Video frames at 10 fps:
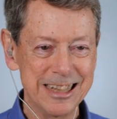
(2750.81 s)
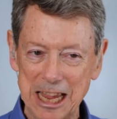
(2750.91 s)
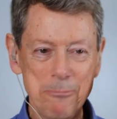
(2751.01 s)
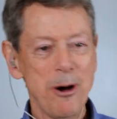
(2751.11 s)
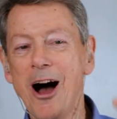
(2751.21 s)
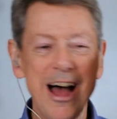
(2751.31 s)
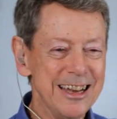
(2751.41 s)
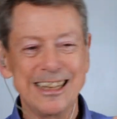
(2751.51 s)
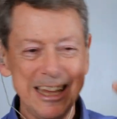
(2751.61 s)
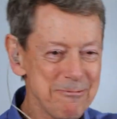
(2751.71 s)
Keep
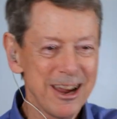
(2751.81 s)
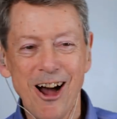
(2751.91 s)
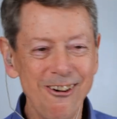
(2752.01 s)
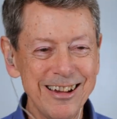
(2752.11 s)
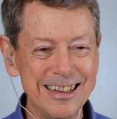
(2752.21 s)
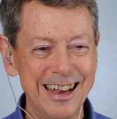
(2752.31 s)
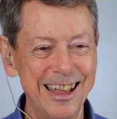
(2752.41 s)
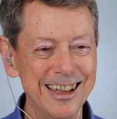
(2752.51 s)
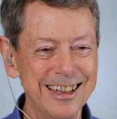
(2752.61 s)
on. Keep going.